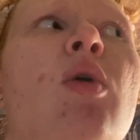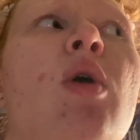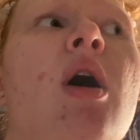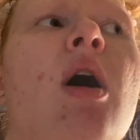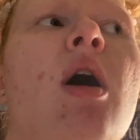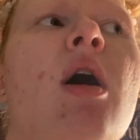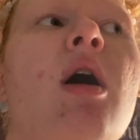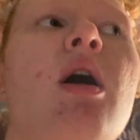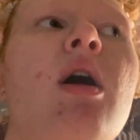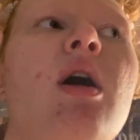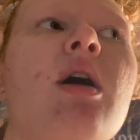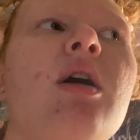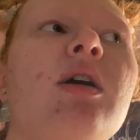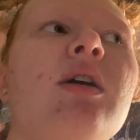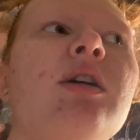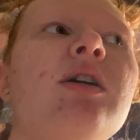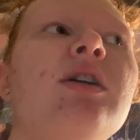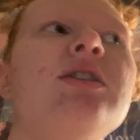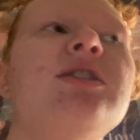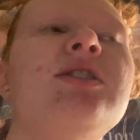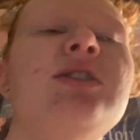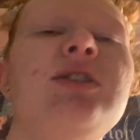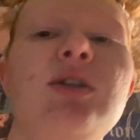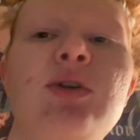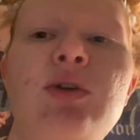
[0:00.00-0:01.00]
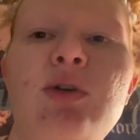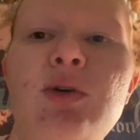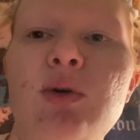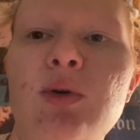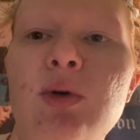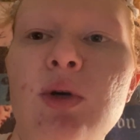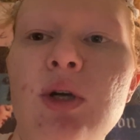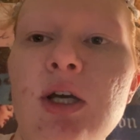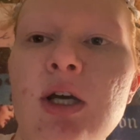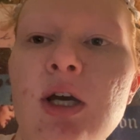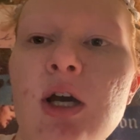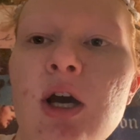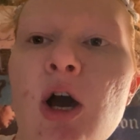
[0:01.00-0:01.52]
hard to
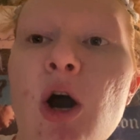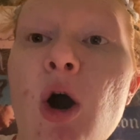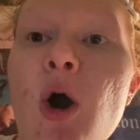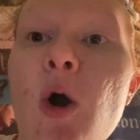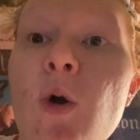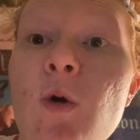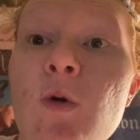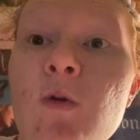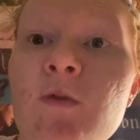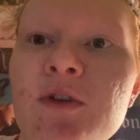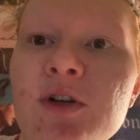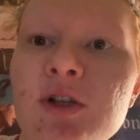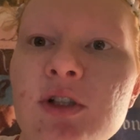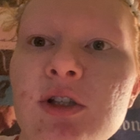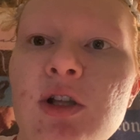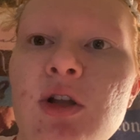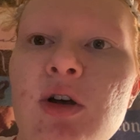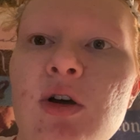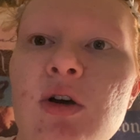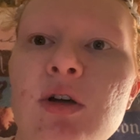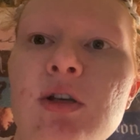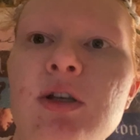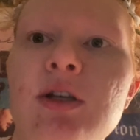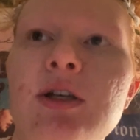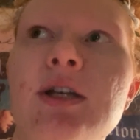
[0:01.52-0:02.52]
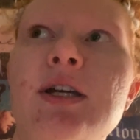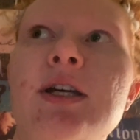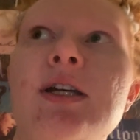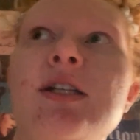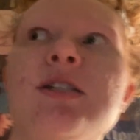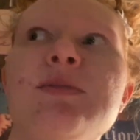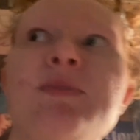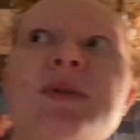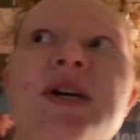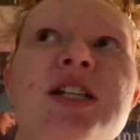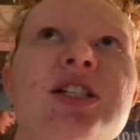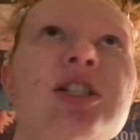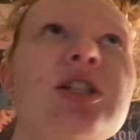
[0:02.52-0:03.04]
overlook,
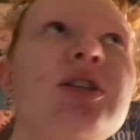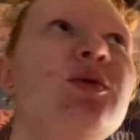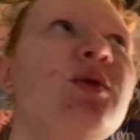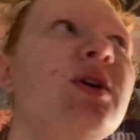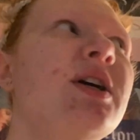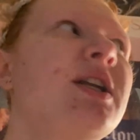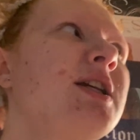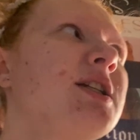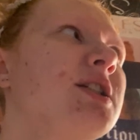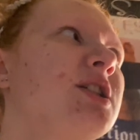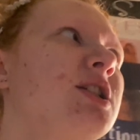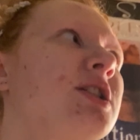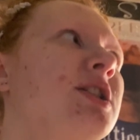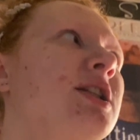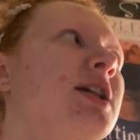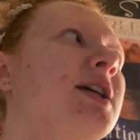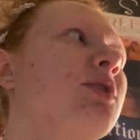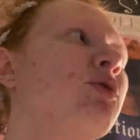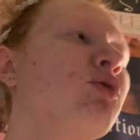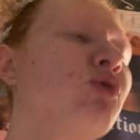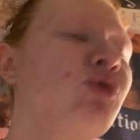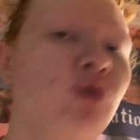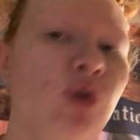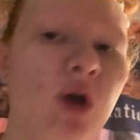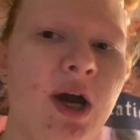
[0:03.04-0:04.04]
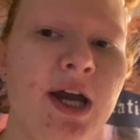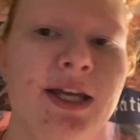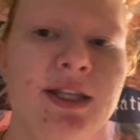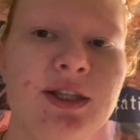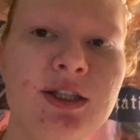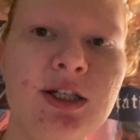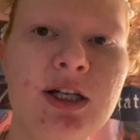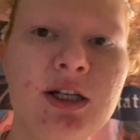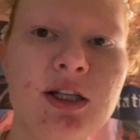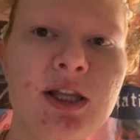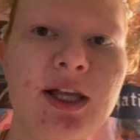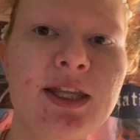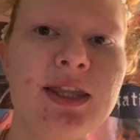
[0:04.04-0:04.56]
especially when it's just right
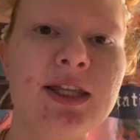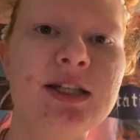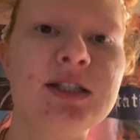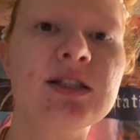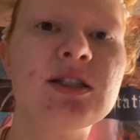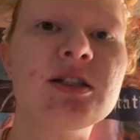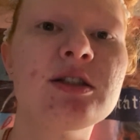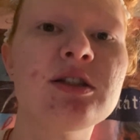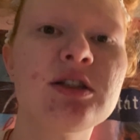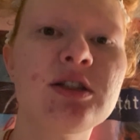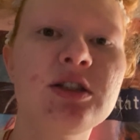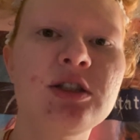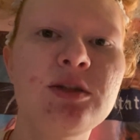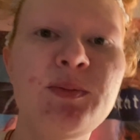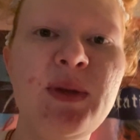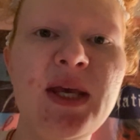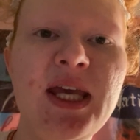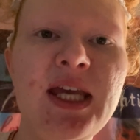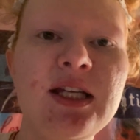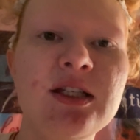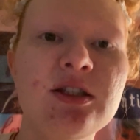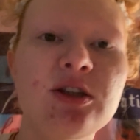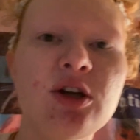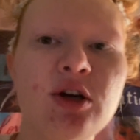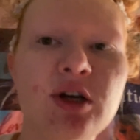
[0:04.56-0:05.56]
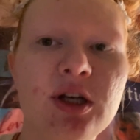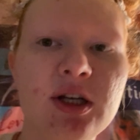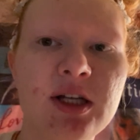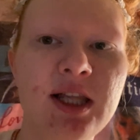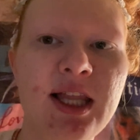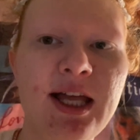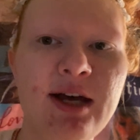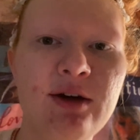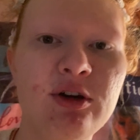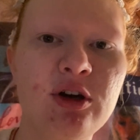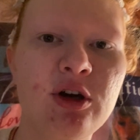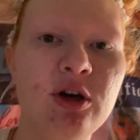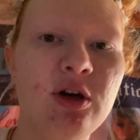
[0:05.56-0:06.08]
there, this big dark
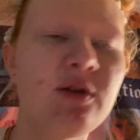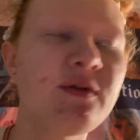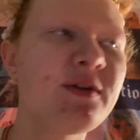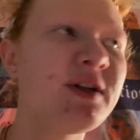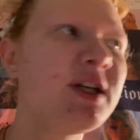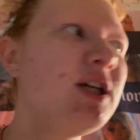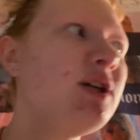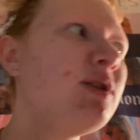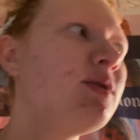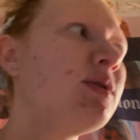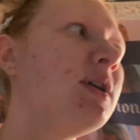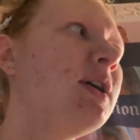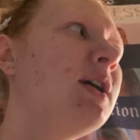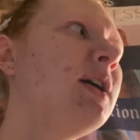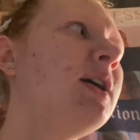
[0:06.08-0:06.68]
cloud over you.